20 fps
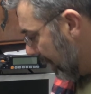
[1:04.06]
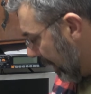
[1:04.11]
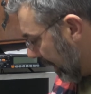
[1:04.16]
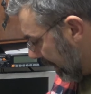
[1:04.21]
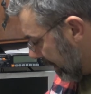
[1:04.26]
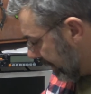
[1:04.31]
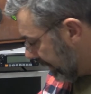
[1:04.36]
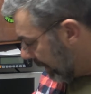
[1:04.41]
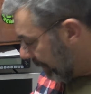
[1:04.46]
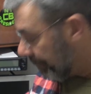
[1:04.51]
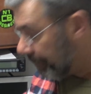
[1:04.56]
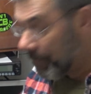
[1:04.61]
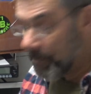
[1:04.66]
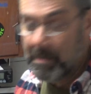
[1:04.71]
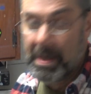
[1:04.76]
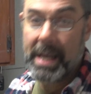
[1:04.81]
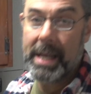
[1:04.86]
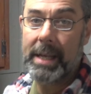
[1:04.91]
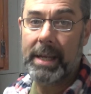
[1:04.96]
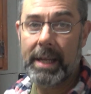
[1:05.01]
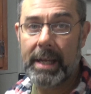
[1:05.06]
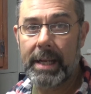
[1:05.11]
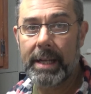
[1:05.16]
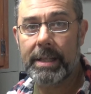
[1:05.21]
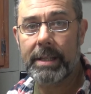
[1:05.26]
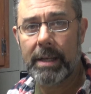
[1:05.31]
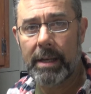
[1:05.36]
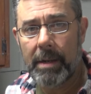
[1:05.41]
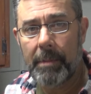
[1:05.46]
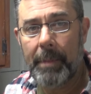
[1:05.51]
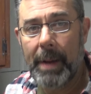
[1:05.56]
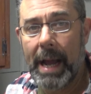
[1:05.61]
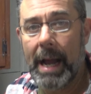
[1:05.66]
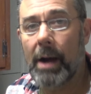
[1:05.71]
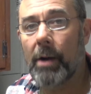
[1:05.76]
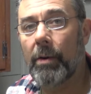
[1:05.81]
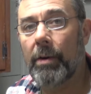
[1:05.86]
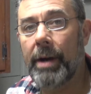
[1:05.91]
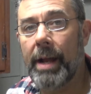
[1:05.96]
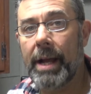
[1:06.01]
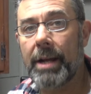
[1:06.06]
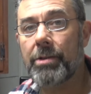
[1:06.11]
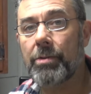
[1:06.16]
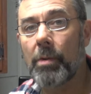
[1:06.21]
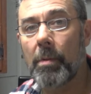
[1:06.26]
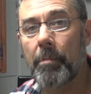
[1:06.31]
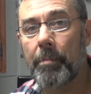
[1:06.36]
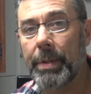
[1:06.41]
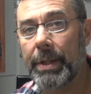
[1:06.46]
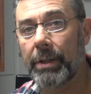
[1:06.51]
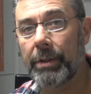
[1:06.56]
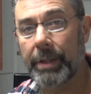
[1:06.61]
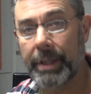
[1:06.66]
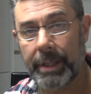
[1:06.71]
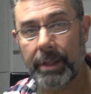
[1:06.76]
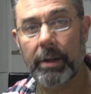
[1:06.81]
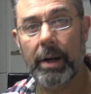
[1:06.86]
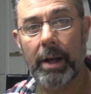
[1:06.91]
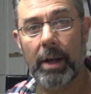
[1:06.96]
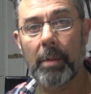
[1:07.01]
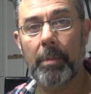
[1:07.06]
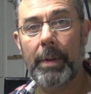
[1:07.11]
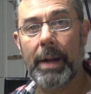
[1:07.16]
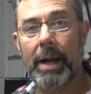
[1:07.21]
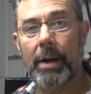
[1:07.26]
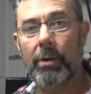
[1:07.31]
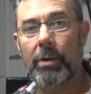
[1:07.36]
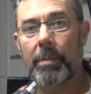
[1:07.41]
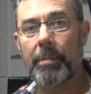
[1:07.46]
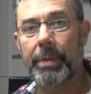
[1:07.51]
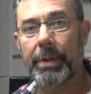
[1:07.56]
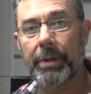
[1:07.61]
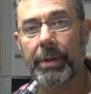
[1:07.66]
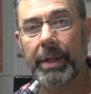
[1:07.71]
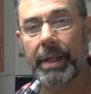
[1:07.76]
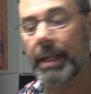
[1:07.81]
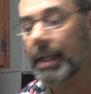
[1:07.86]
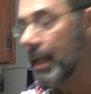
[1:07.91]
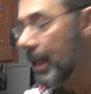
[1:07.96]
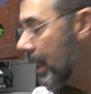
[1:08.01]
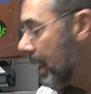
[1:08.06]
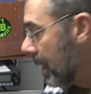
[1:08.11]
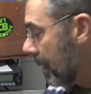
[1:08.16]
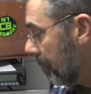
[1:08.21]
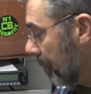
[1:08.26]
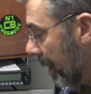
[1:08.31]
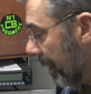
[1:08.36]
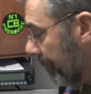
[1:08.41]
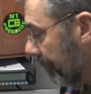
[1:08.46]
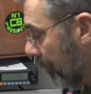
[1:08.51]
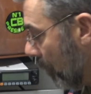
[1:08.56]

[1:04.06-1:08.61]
like I said, for me, it's going to power an actual building or help power a building. But